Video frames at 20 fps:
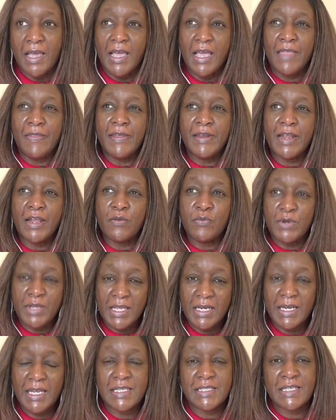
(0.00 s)
And then I
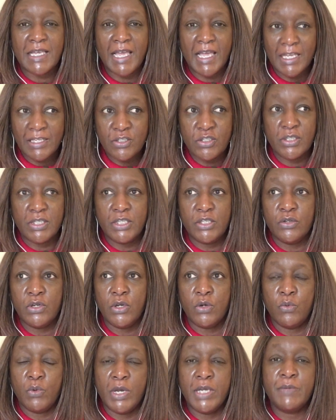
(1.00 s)
realized, actually, you
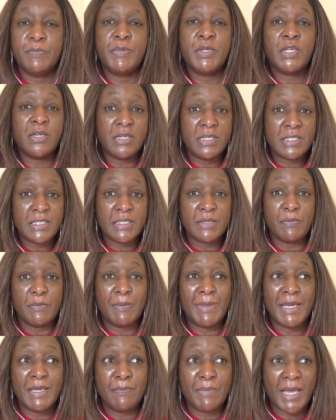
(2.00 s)
know what? Because
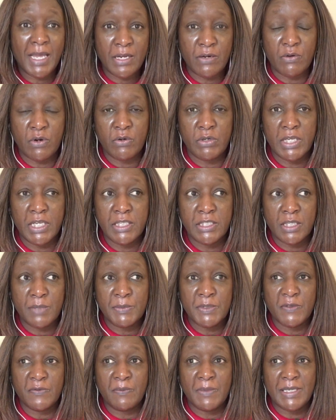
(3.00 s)
my background in
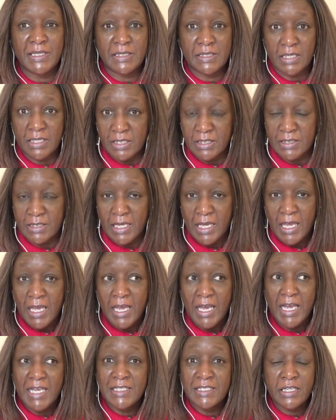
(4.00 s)
terms of my studies,
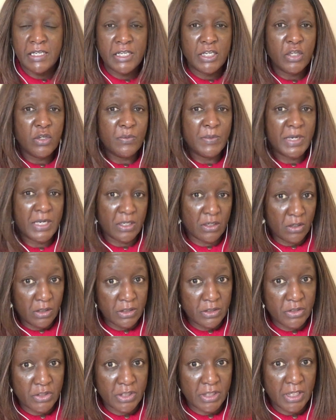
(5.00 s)
I studied human
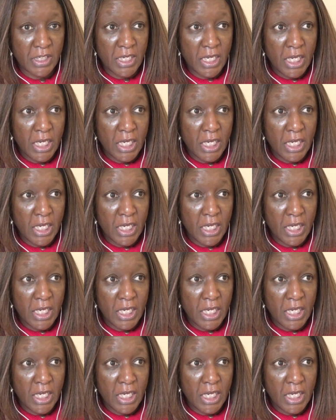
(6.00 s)
ecology.